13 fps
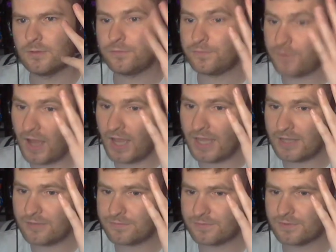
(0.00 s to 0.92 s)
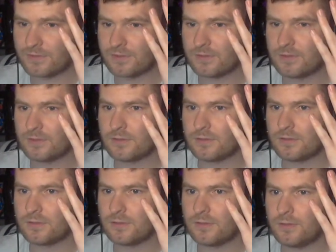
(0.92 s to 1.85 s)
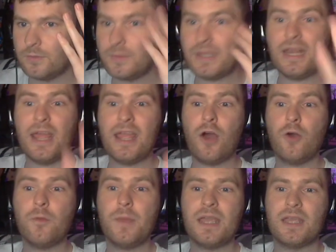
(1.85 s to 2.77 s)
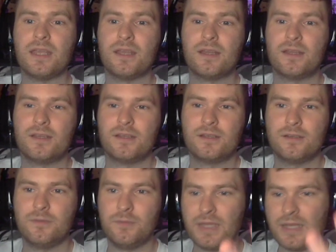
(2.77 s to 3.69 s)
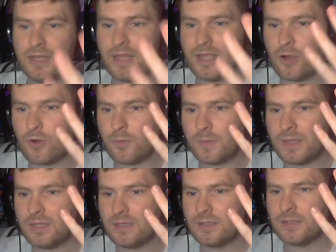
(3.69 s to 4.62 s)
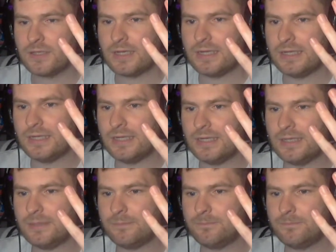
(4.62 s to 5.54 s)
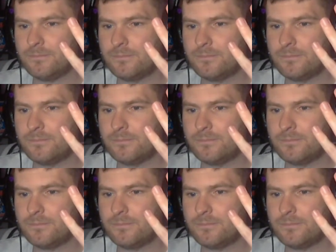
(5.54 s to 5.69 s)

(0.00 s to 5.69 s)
Five. We get Naomi. We get Naomi. Um.